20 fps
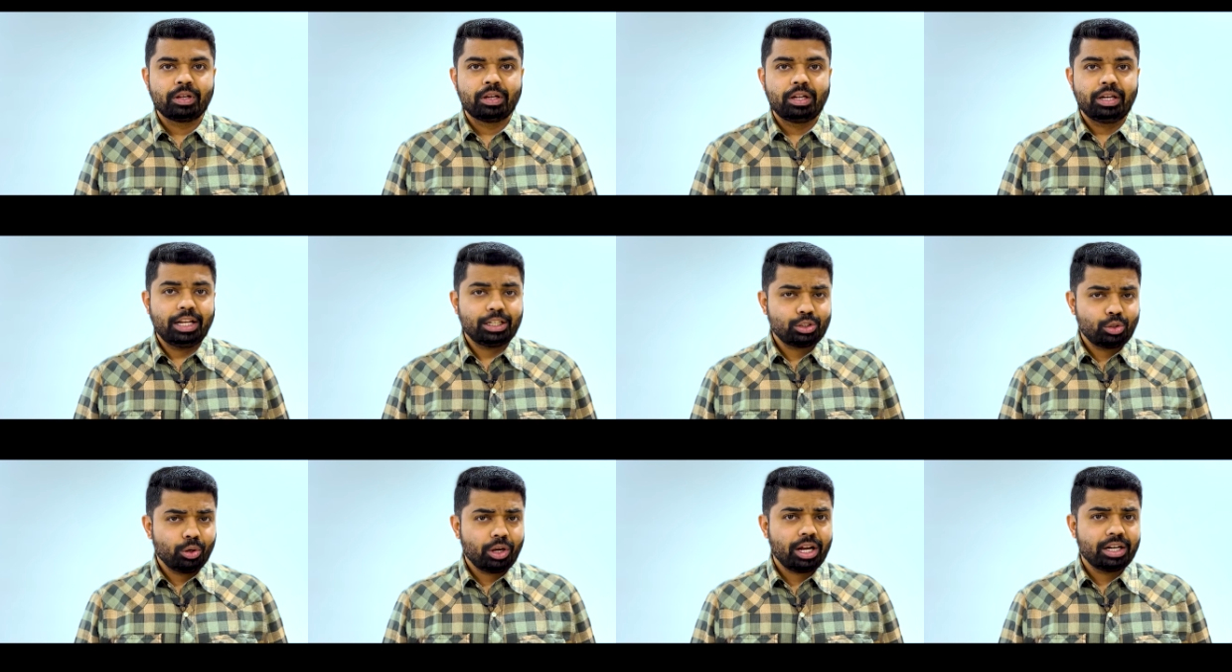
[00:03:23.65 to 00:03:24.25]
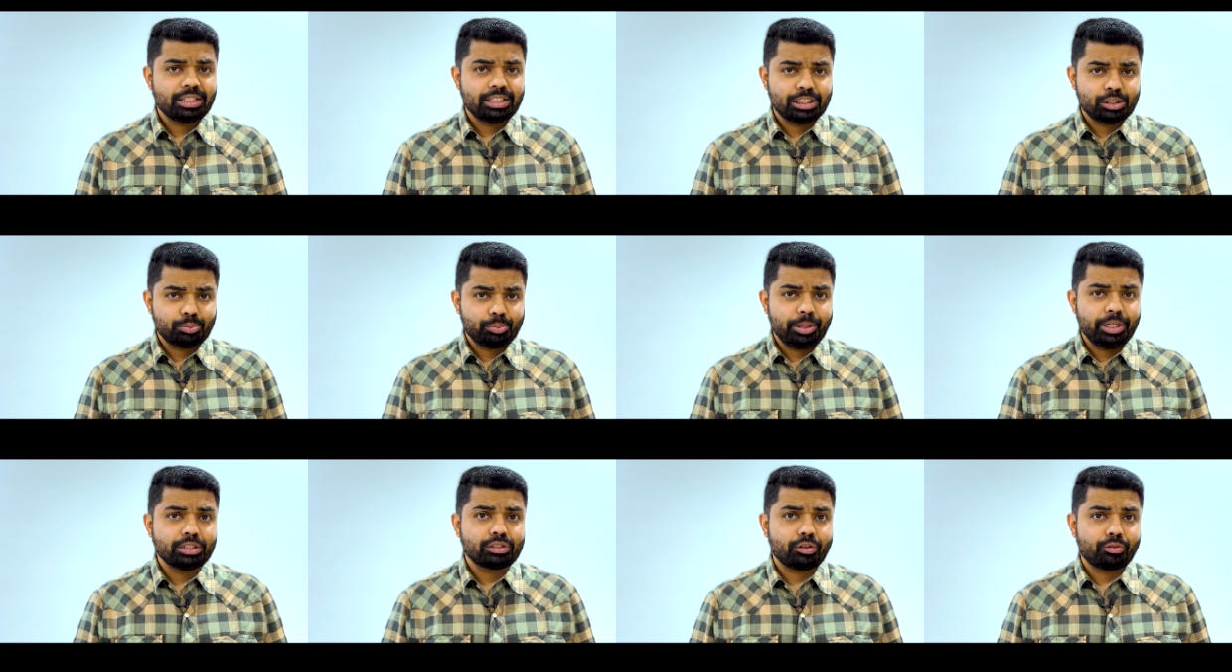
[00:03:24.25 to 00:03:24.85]
Let's look at this
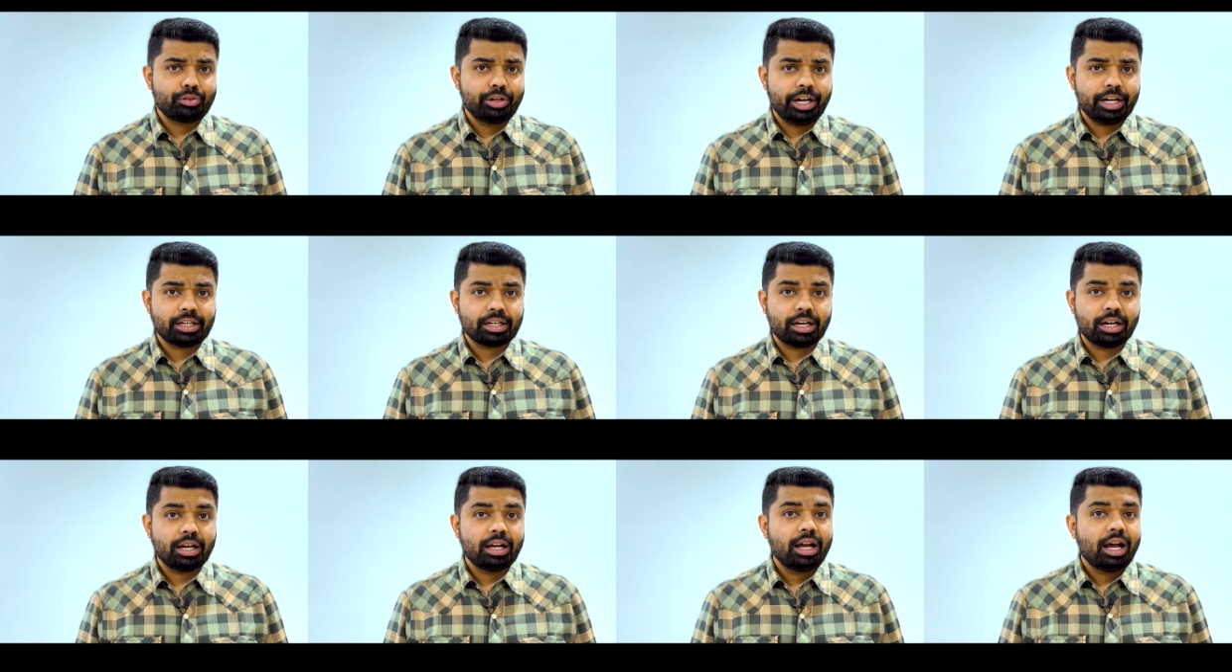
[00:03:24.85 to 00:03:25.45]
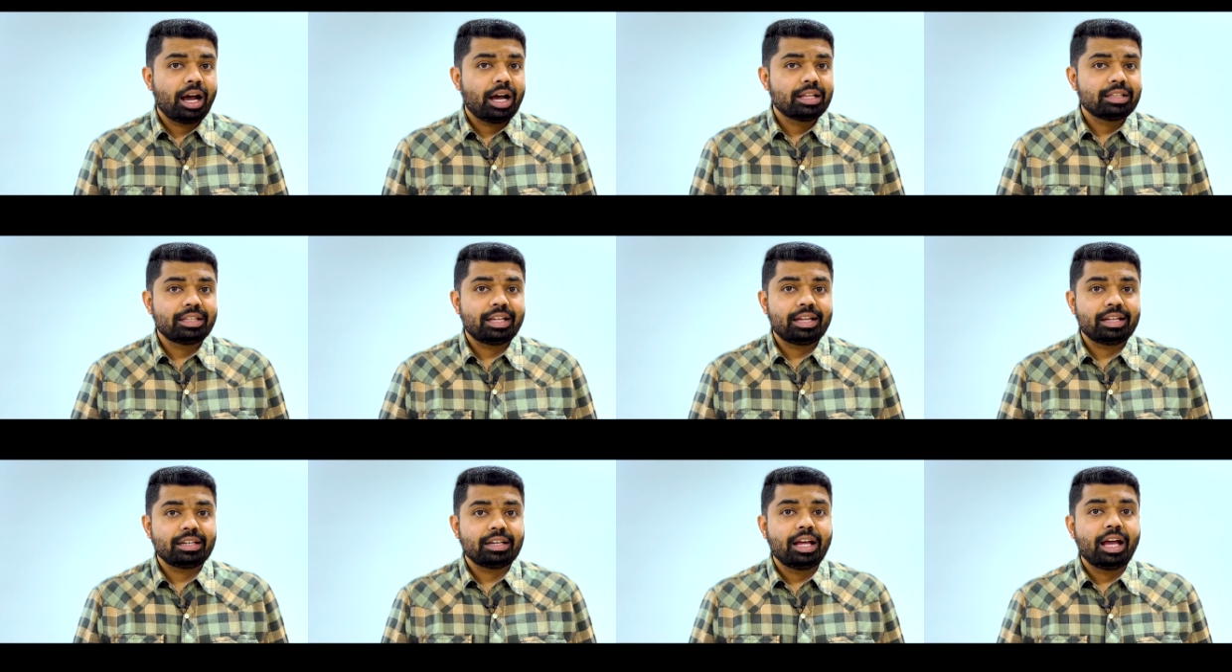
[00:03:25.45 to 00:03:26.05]
piece of data and
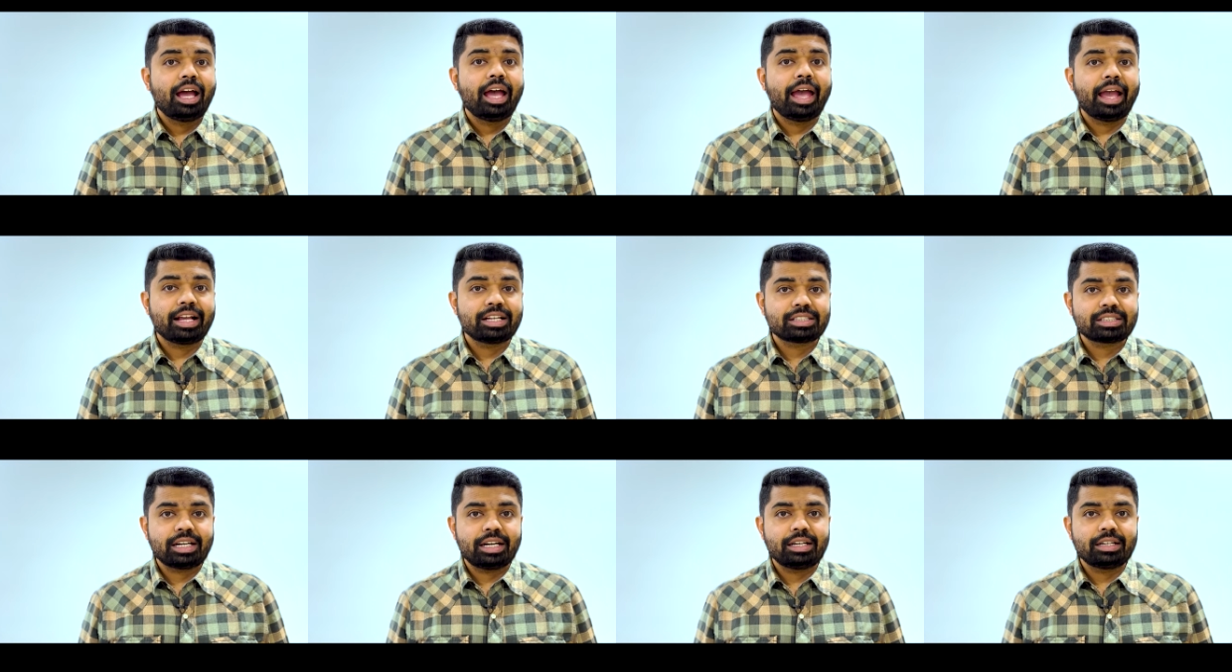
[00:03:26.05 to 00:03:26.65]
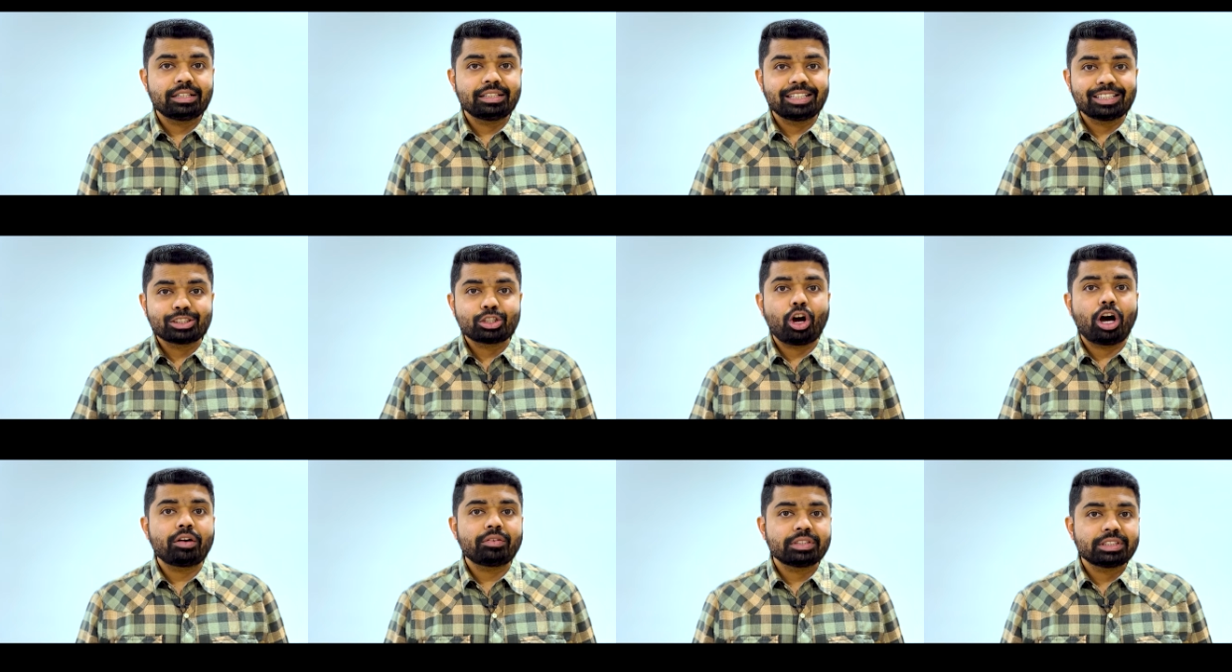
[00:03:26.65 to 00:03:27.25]
then extend this
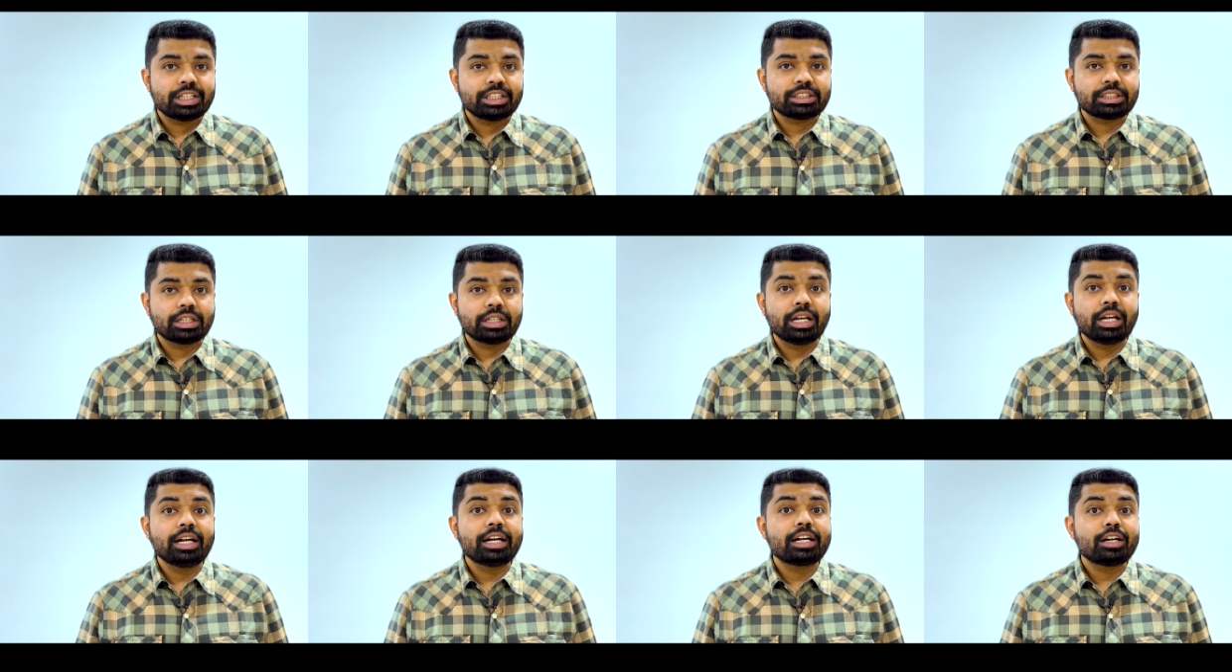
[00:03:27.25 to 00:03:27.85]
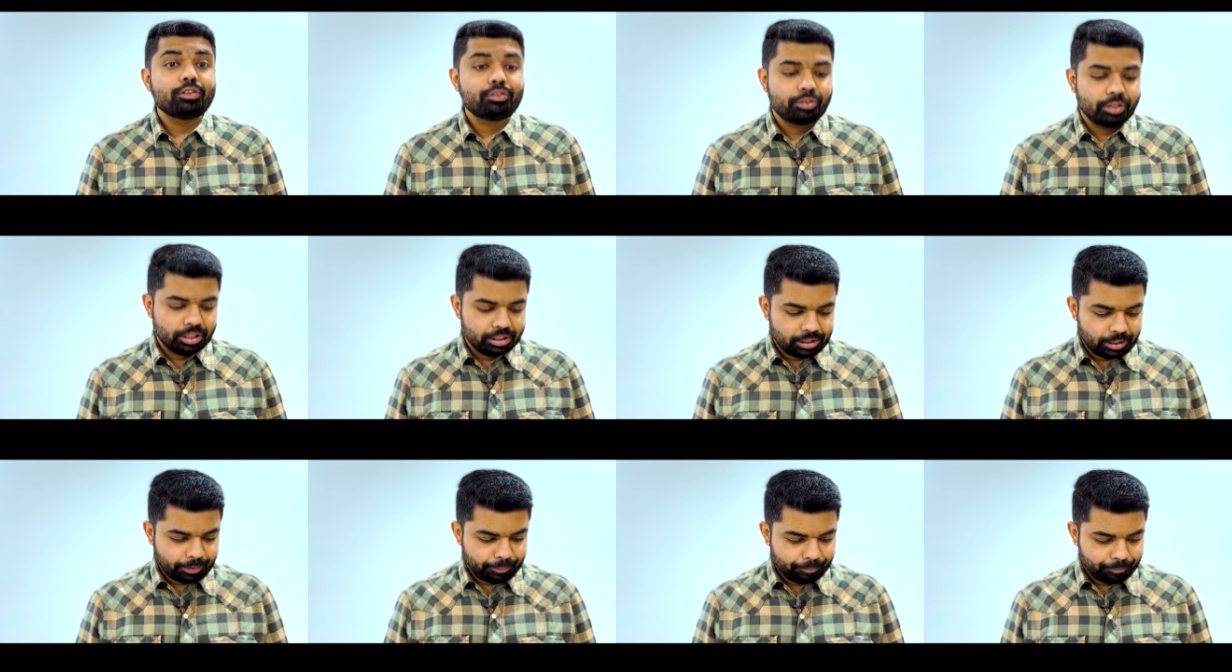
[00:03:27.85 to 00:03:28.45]
conversation a little further.